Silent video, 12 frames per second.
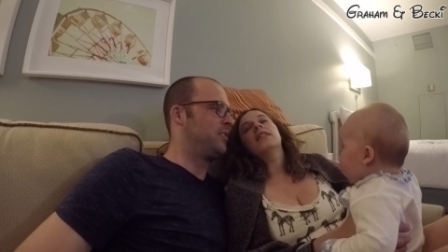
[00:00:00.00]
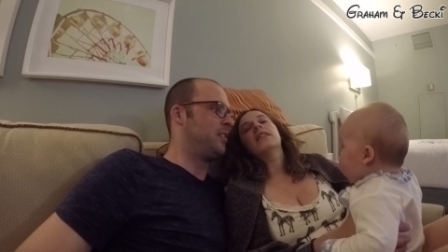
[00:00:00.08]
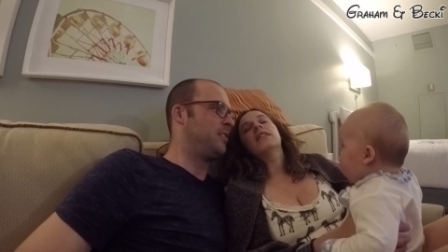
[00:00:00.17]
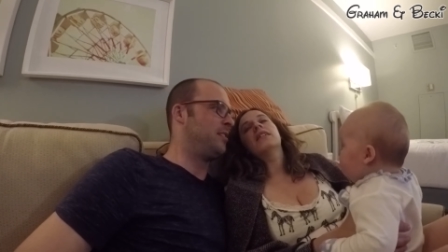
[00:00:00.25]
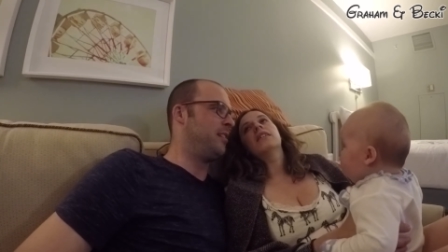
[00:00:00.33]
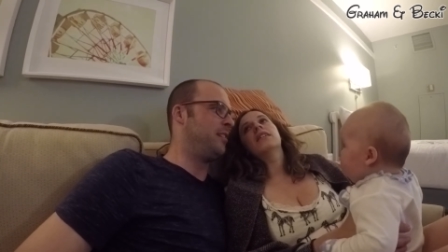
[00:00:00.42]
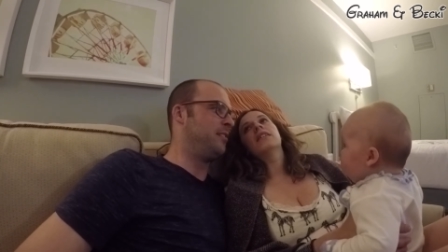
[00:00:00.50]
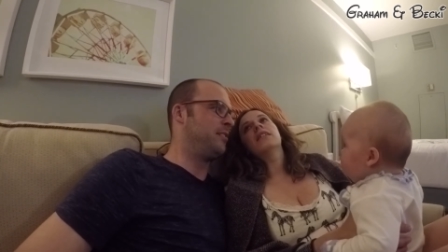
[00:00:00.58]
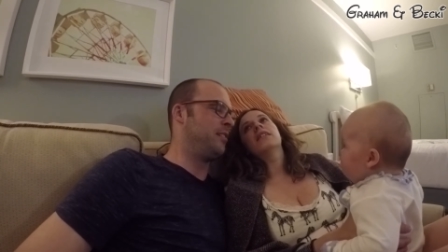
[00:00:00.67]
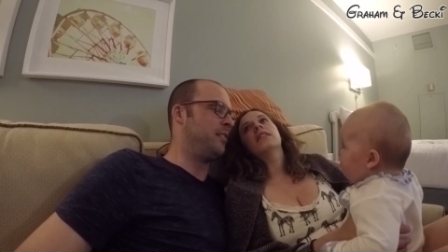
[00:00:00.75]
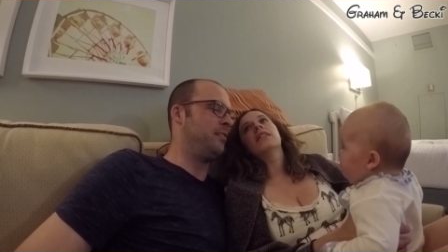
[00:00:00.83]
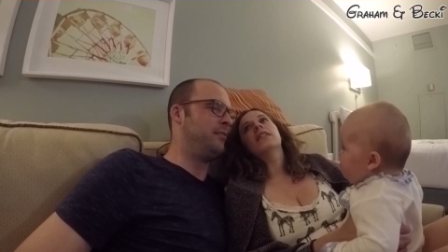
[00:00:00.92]
so it's an early
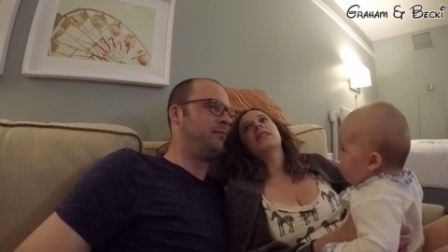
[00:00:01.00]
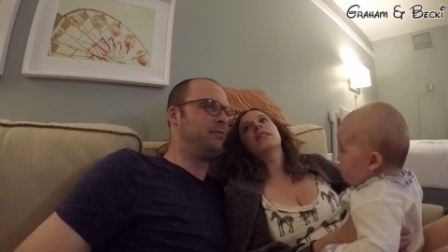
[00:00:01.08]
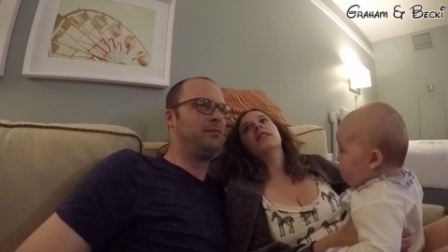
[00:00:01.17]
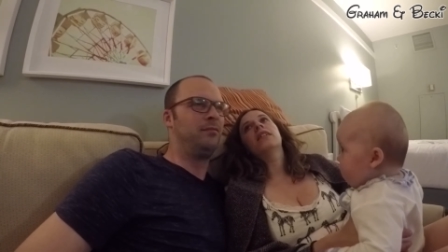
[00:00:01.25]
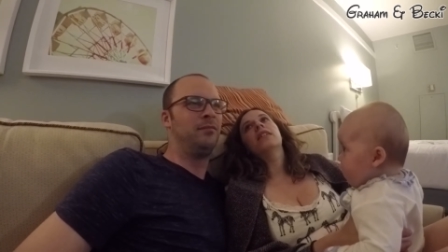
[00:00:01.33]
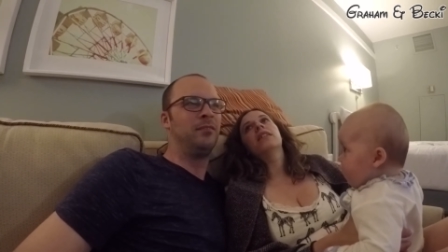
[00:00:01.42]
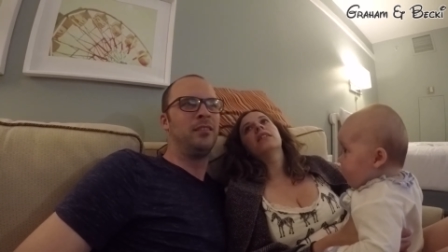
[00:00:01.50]
start. Yeah.